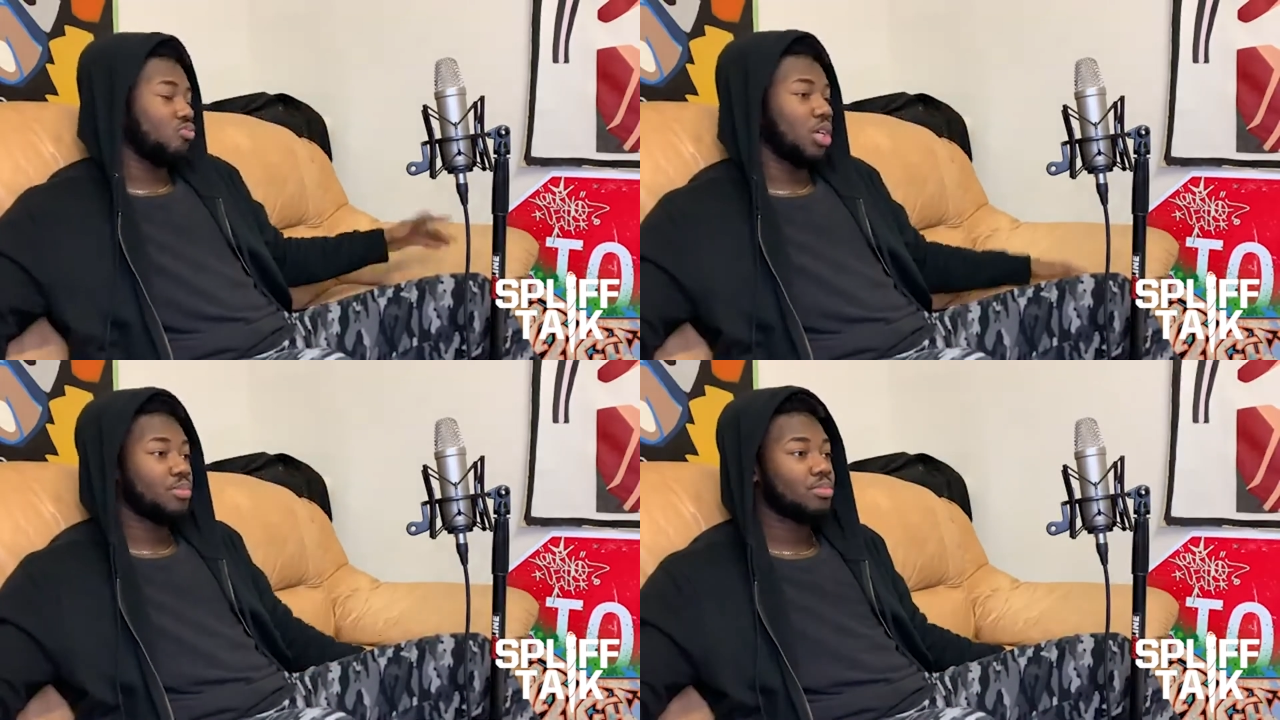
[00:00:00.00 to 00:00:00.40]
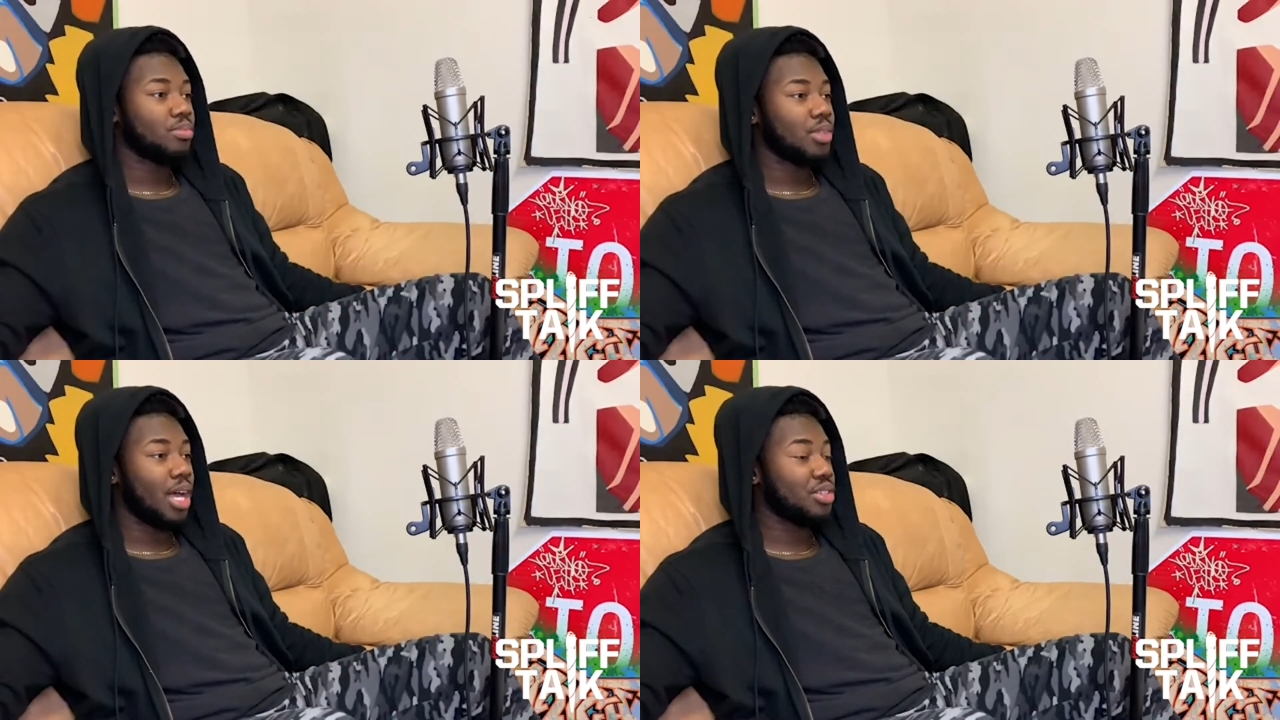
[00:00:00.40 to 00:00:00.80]
yeah.
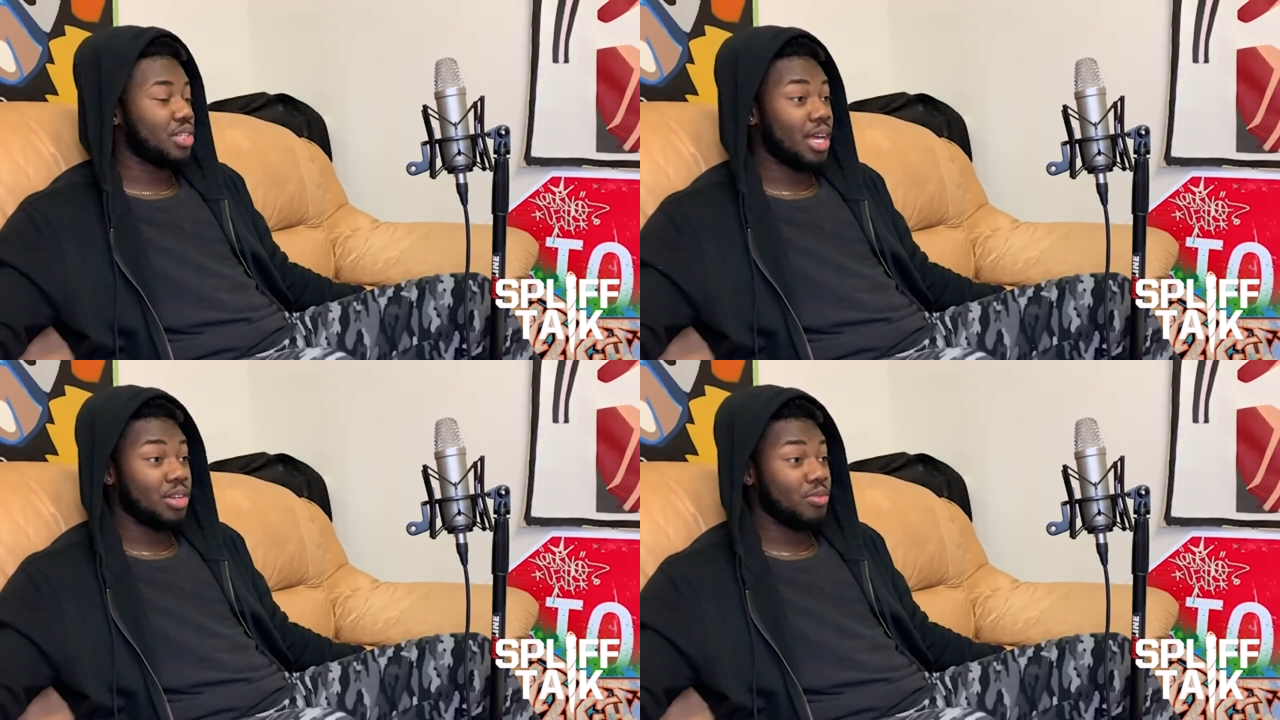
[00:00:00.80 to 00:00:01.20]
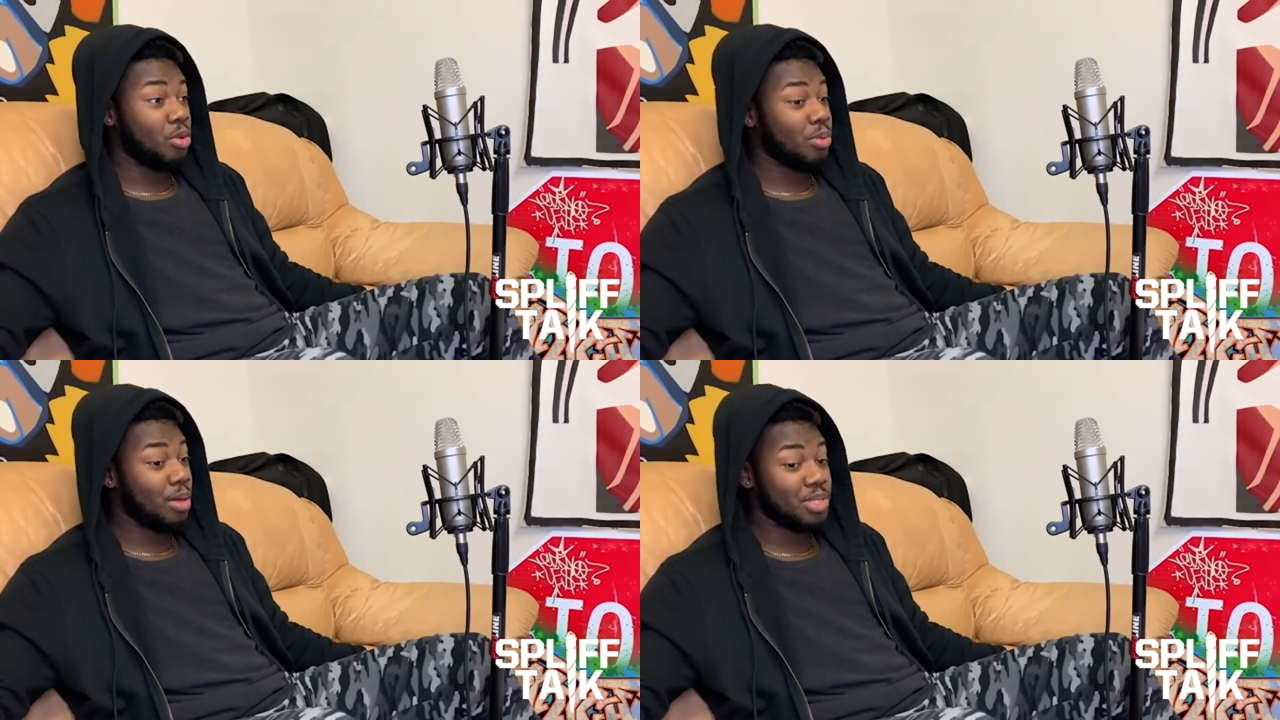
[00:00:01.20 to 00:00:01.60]
I have
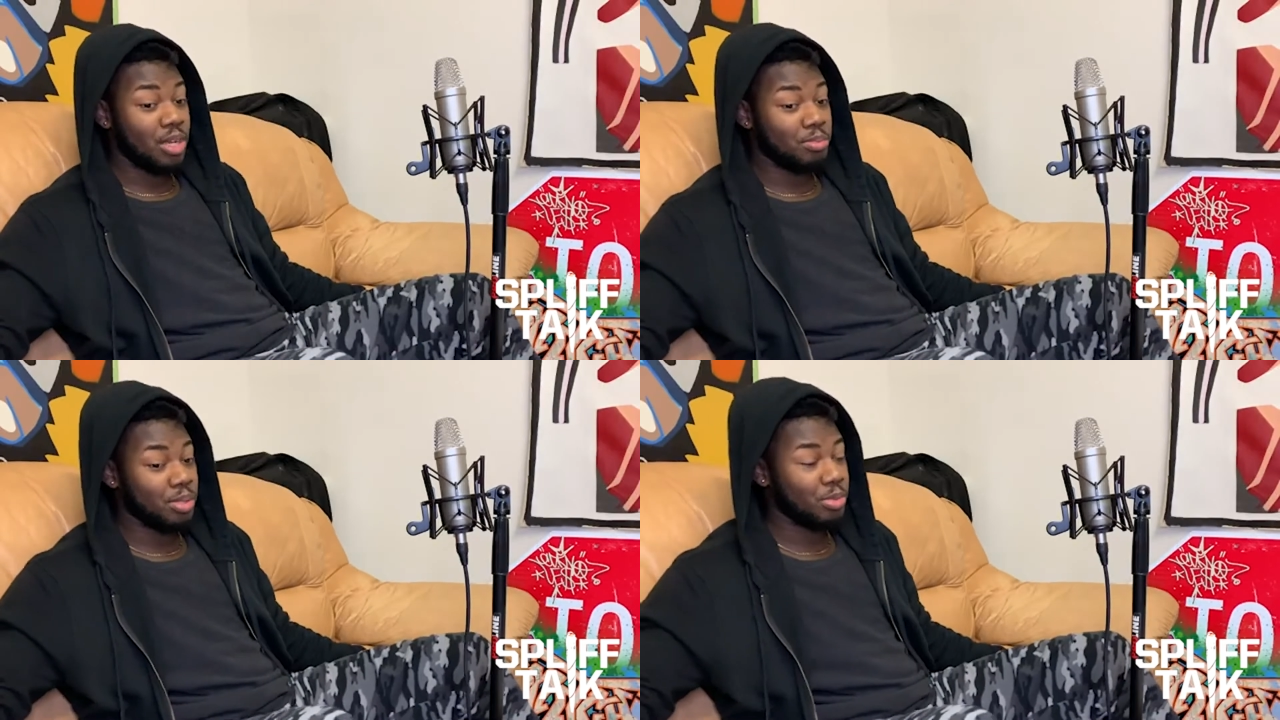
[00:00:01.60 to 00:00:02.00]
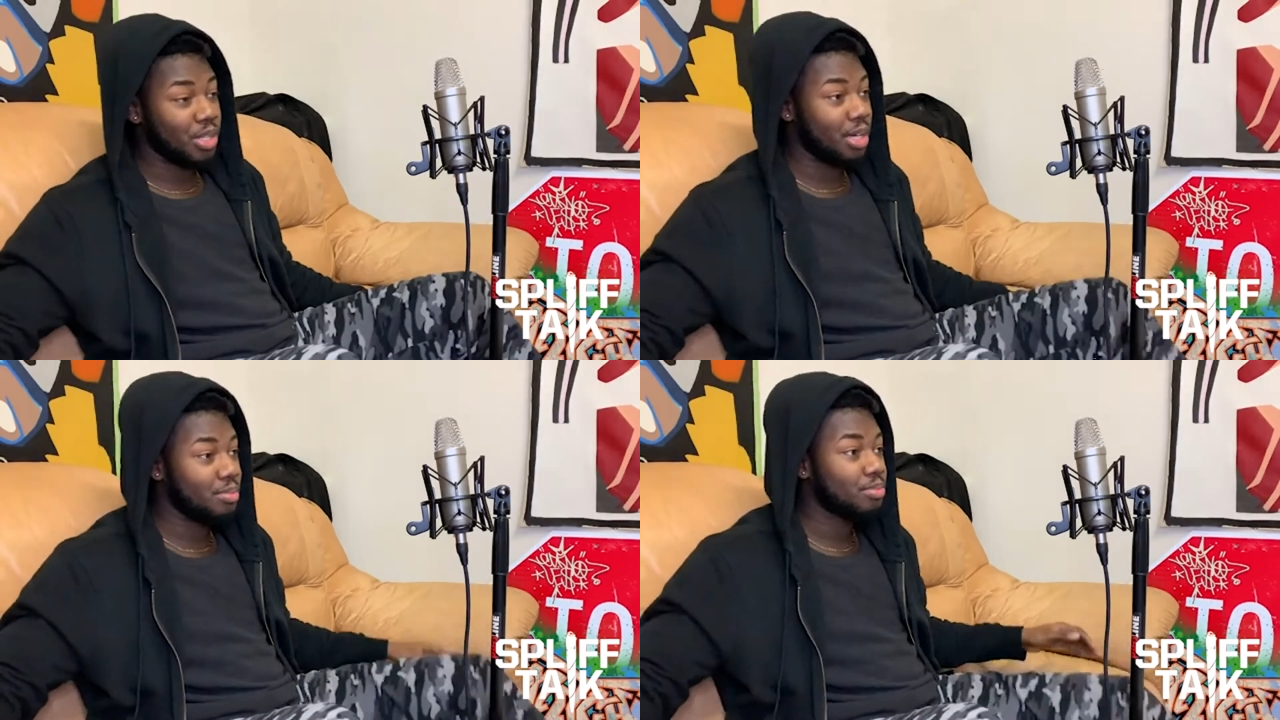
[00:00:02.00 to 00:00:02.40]
no problem telling people